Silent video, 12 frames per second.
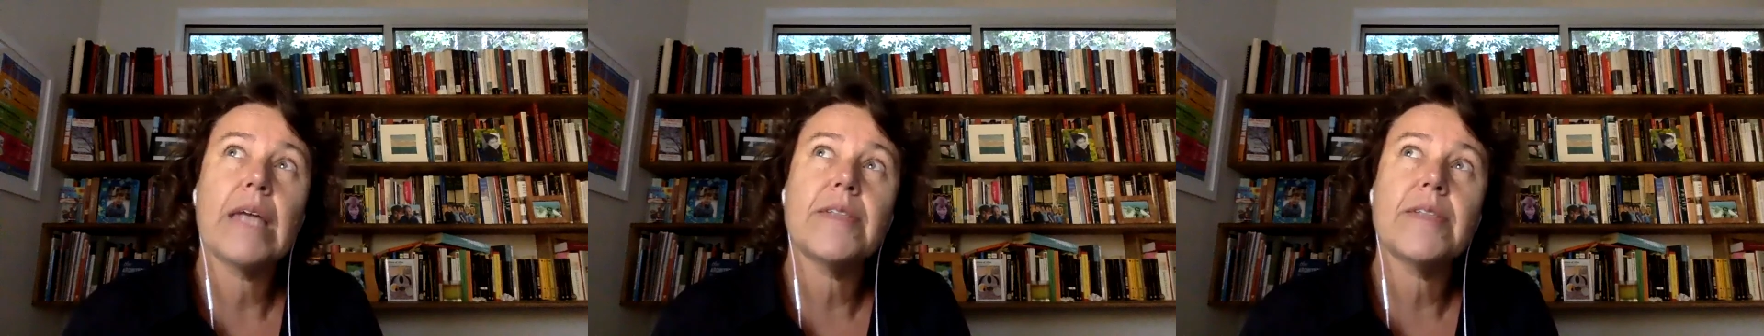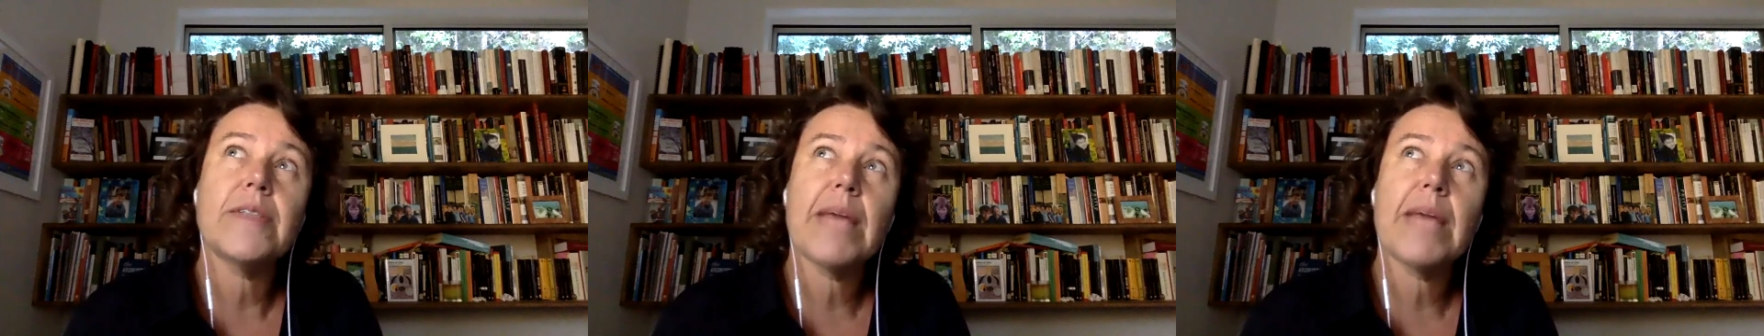and
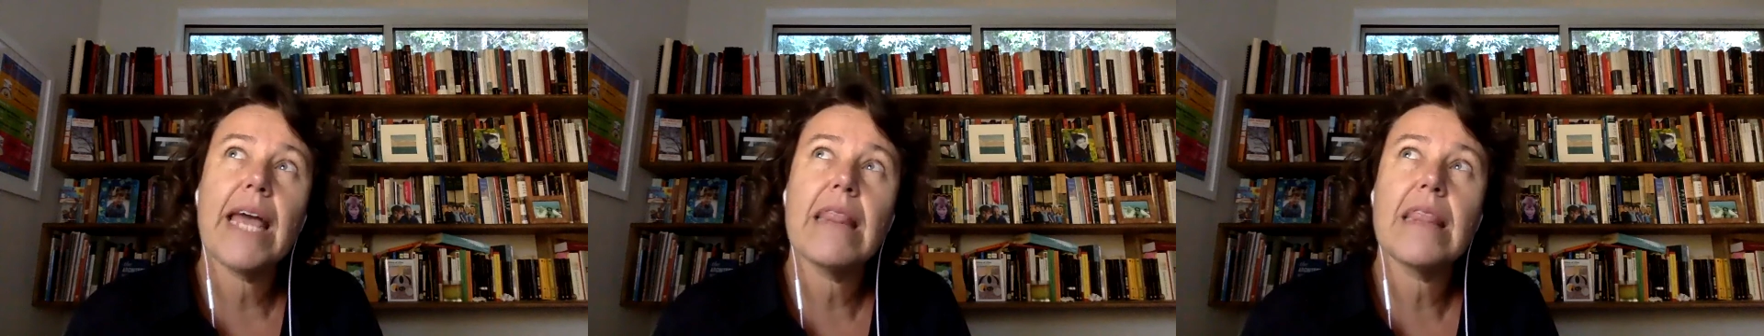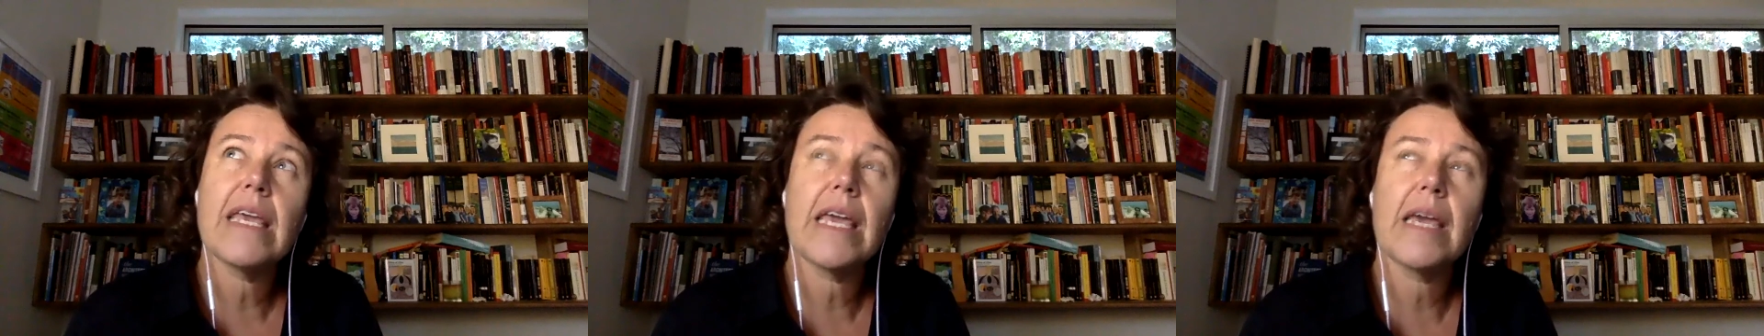so I began
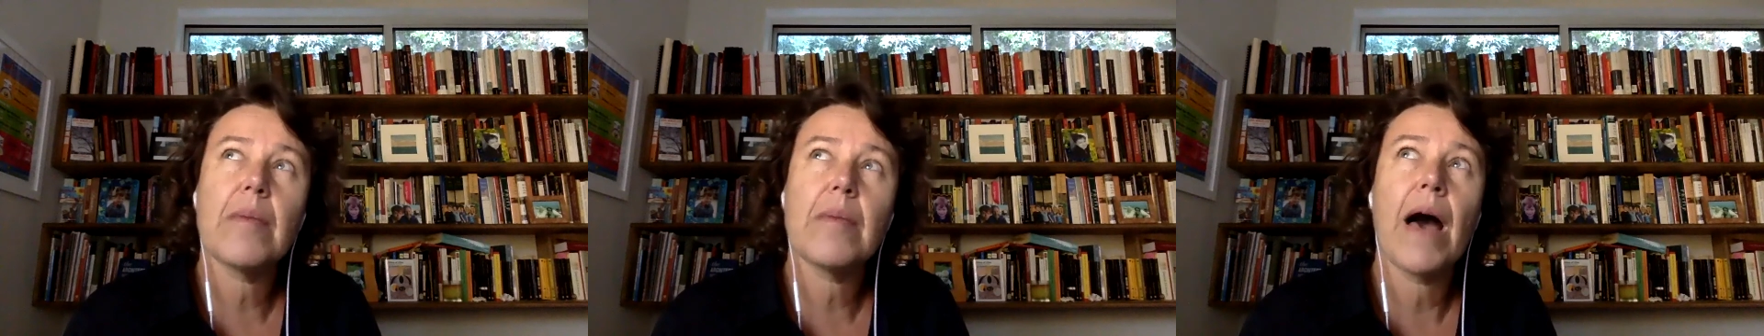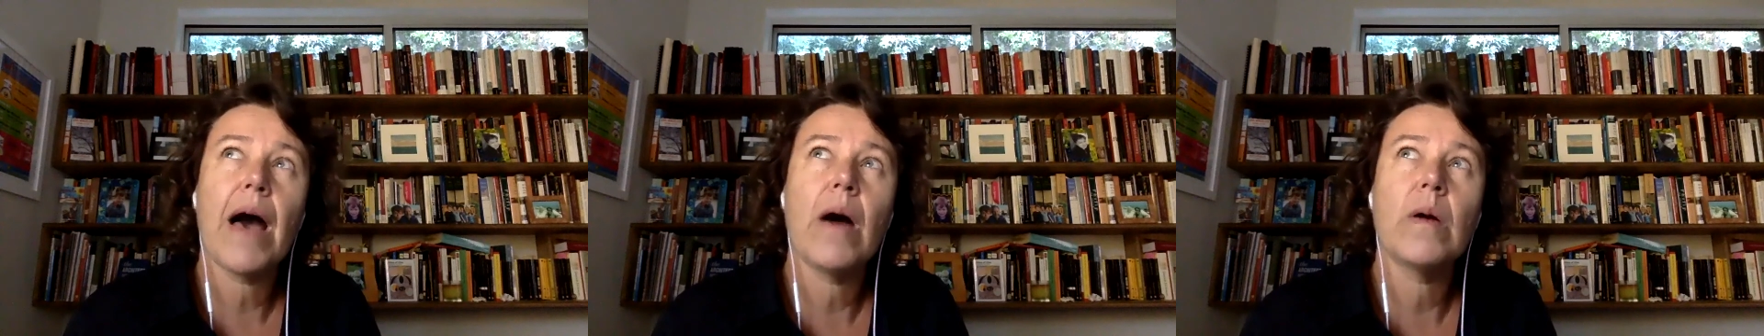thinking
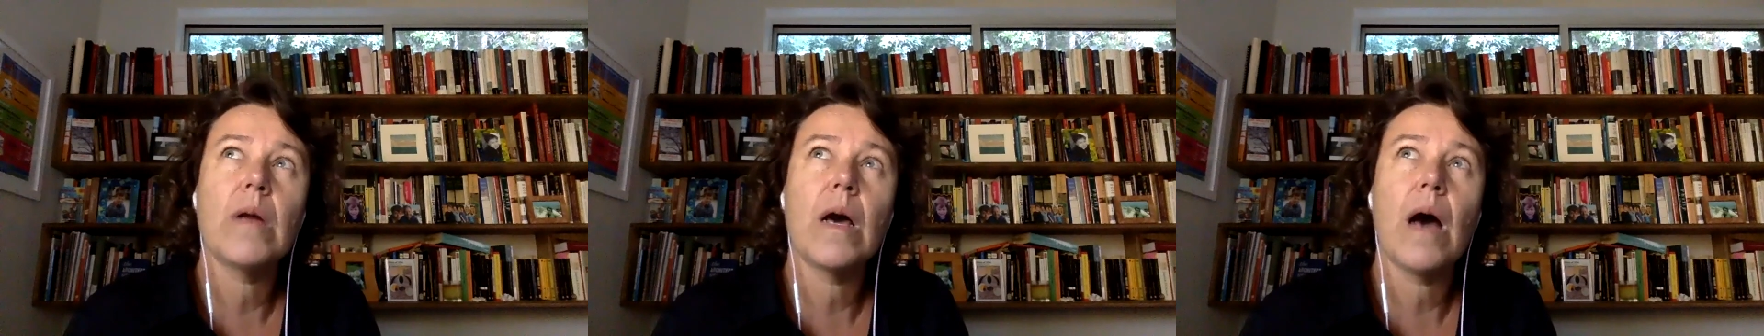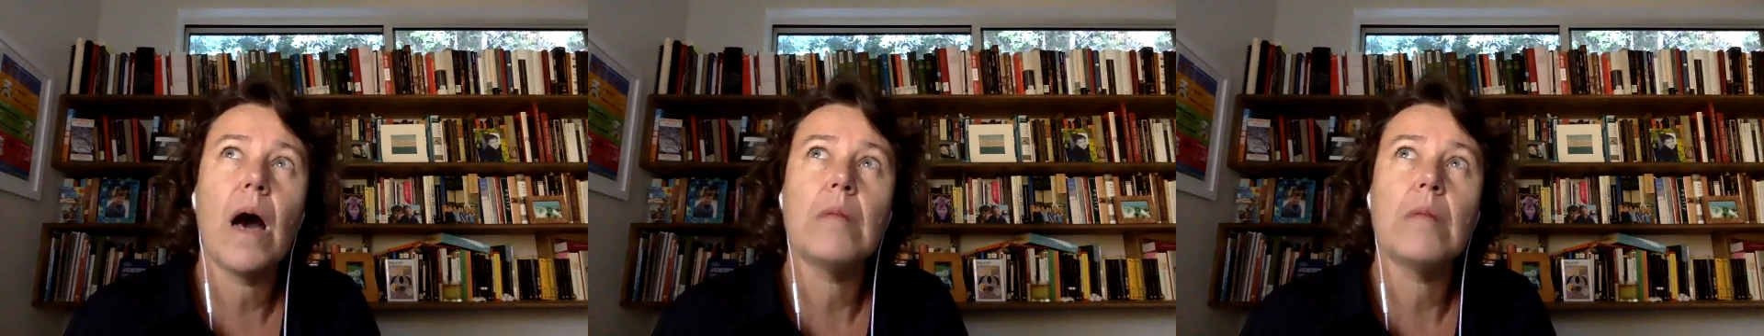about
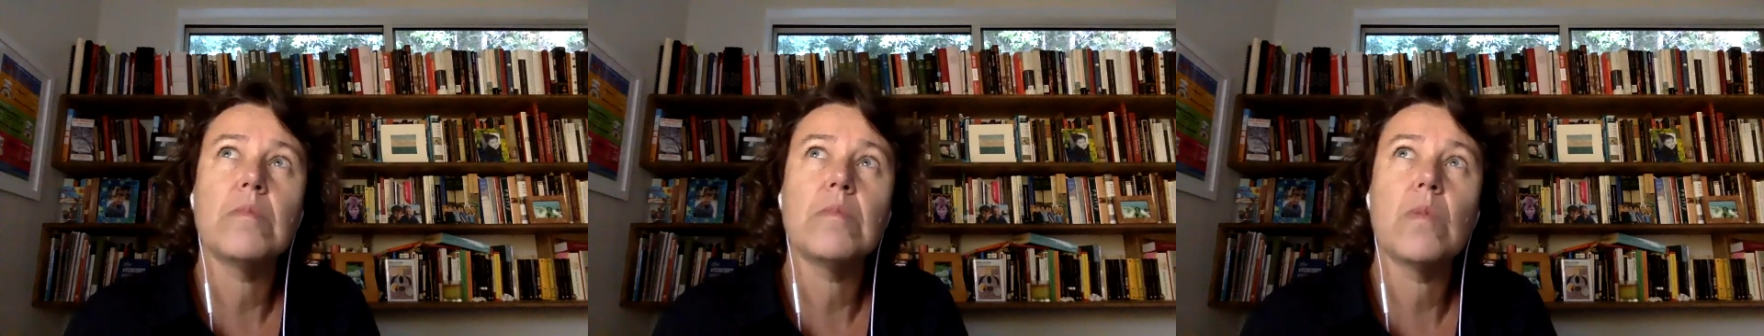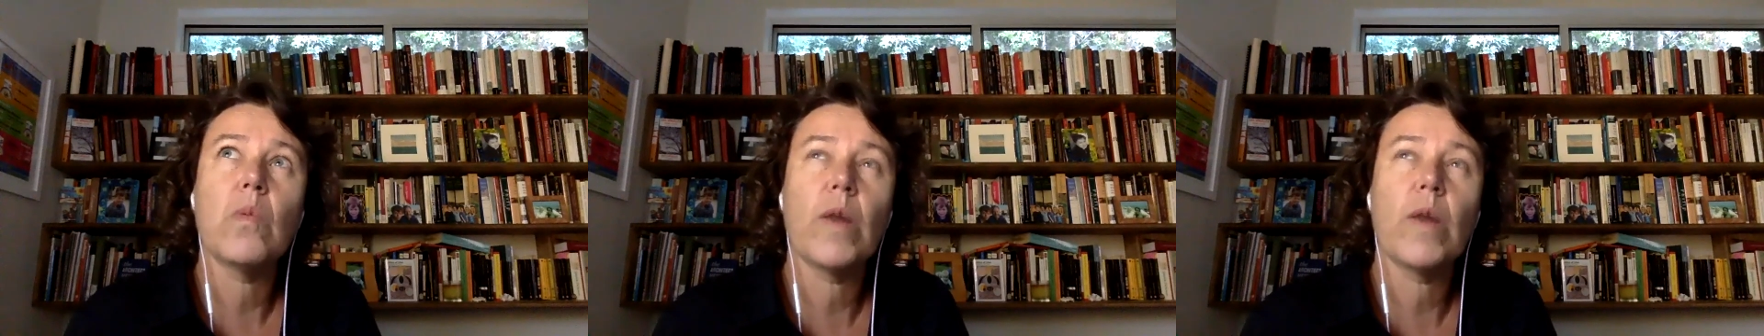um,